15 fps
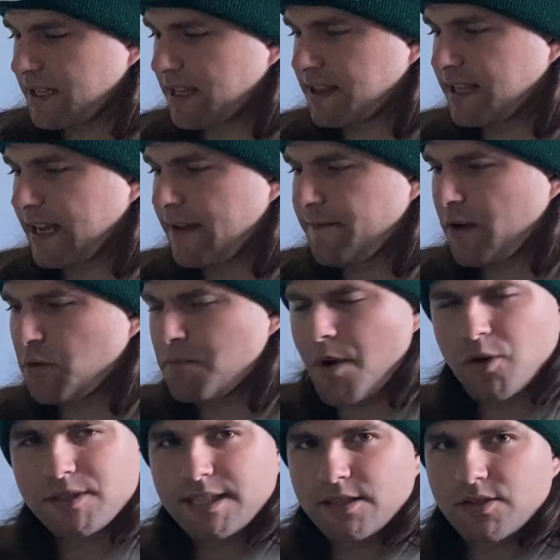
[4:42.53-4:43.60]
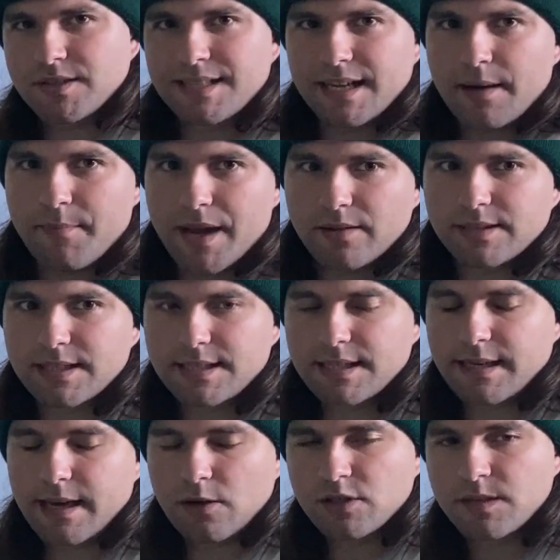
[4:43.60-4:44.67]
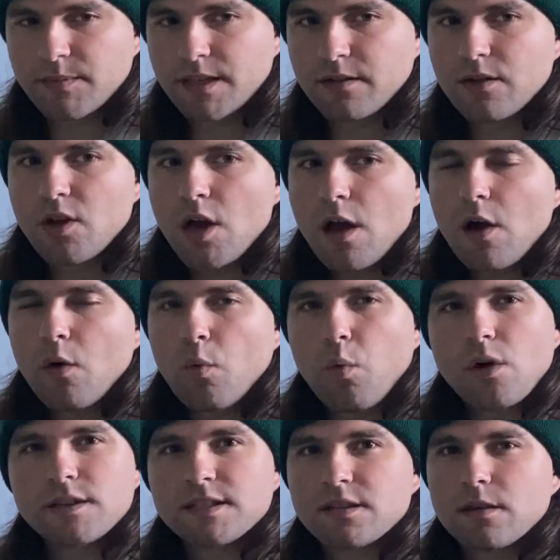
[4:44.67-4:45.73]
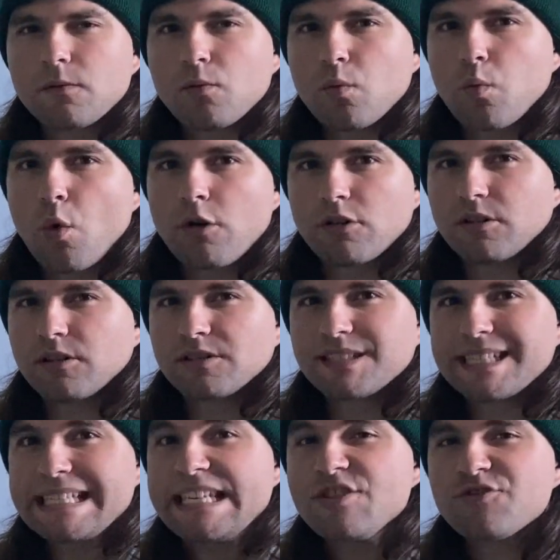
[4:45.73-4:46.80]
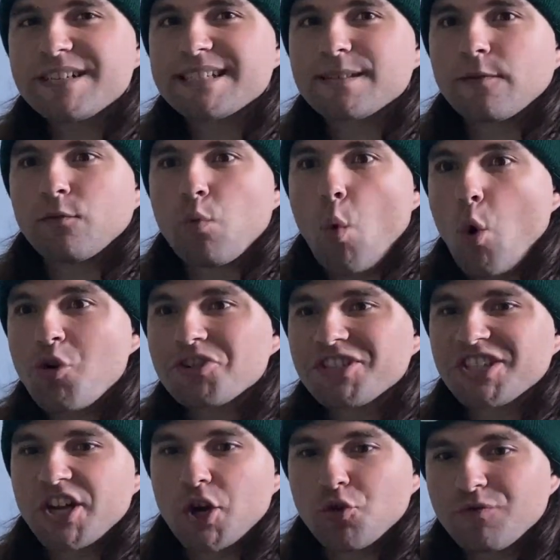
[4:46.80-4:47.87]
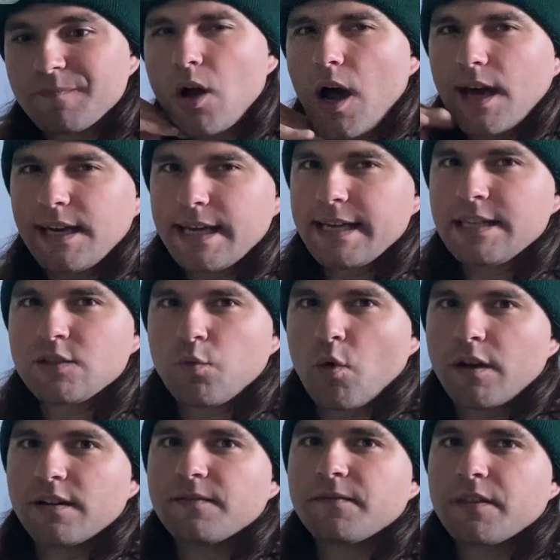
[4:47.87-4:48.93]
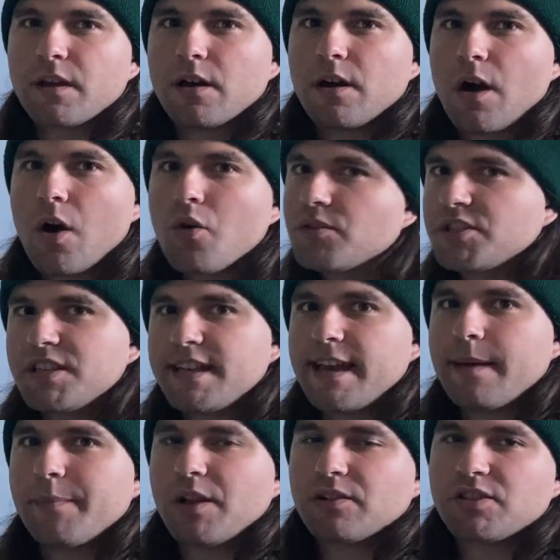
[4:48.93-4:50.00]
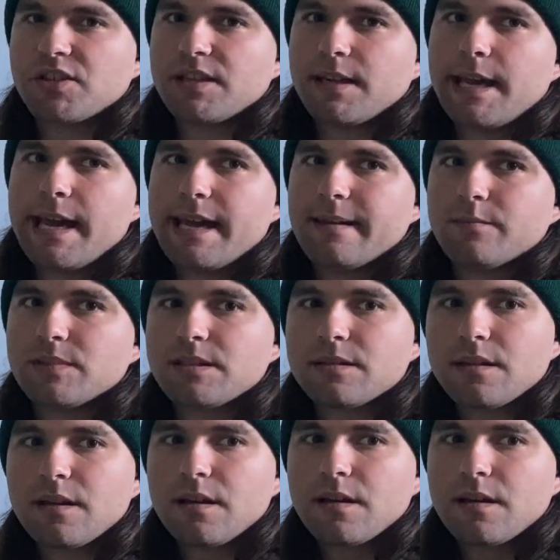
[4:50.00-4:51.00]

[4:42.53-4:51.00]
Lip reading: the thing I found most interesting about this announcement was the World Series of Warzone. COD is one of the OG MLG games,